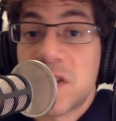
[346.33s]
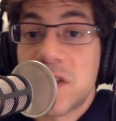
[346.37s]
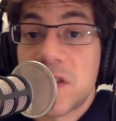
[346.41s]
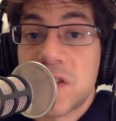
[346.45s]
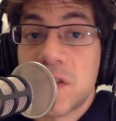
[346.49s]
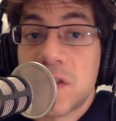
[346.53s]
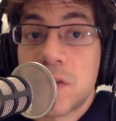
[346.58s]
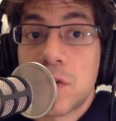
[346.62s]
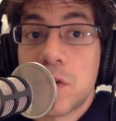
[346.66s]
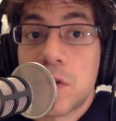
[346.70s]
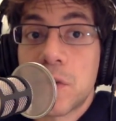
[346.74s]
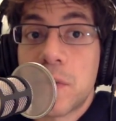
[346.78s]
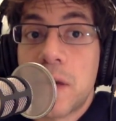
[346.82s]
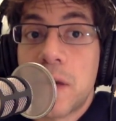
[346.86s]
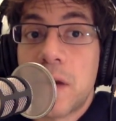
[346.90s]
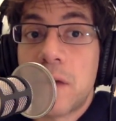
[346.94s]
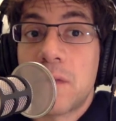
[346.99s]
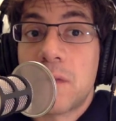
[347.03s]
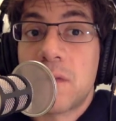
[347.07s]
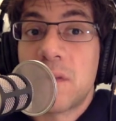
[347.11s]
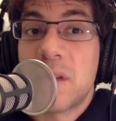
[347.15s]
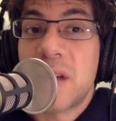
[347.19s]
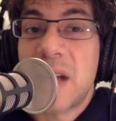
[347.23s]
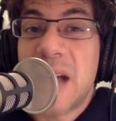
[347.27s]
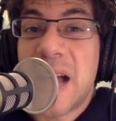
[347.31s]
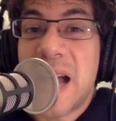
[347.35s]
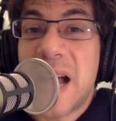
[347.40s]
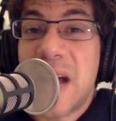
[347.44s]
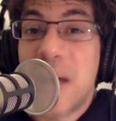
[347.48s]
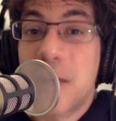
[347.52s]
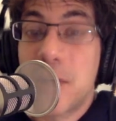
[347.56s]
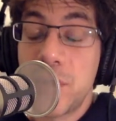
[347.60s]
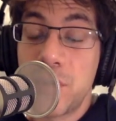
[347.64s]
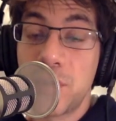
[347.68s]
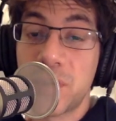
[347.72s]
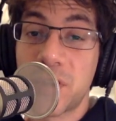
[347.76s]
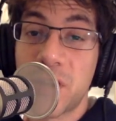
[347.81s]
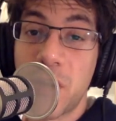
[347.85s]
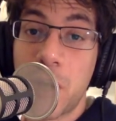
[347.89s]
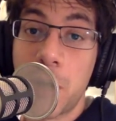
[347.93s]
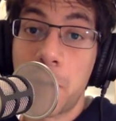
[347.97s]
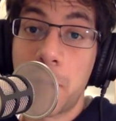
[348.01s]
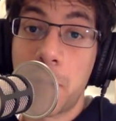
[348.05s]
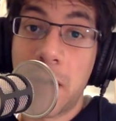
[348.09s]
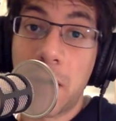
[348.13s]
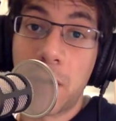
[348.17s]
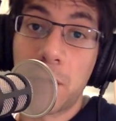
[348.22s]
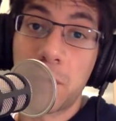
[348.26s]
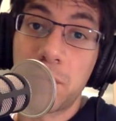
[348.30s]
just talk about how you would go
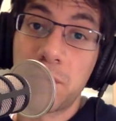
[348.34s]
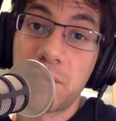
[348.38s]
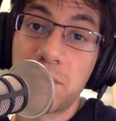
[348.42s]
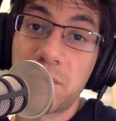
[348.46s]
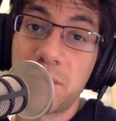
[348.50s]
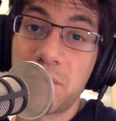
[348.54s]
about